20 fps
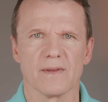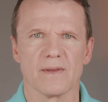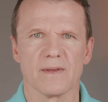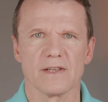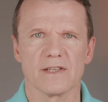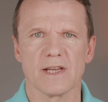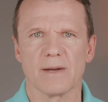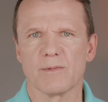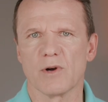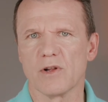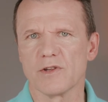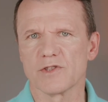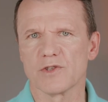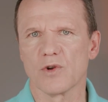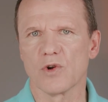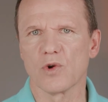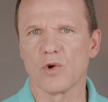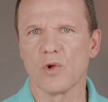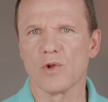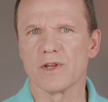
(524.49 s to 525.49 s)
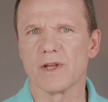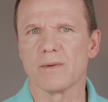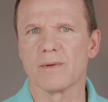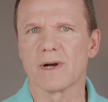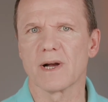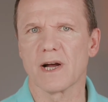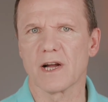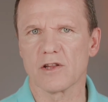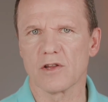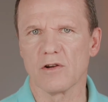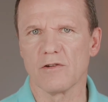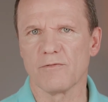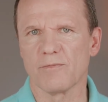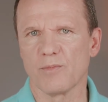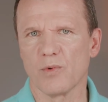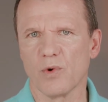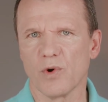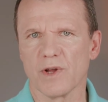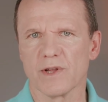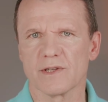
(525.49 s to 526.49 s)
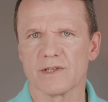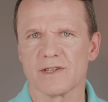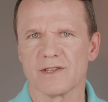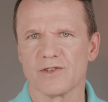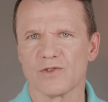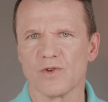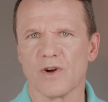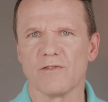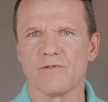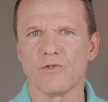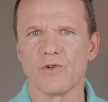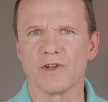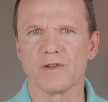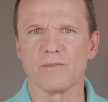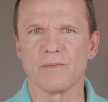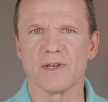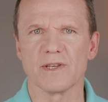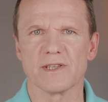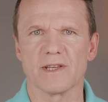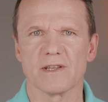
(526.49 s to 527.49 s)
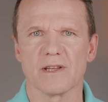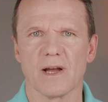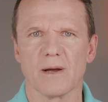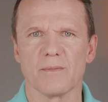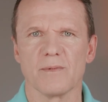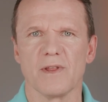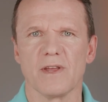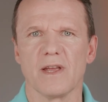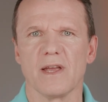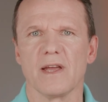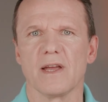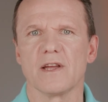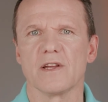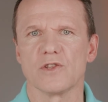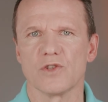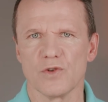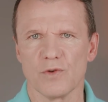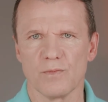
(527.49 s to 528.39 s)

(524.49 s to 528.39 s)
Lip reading: Some also call them cutoff points to avoid mixing up the two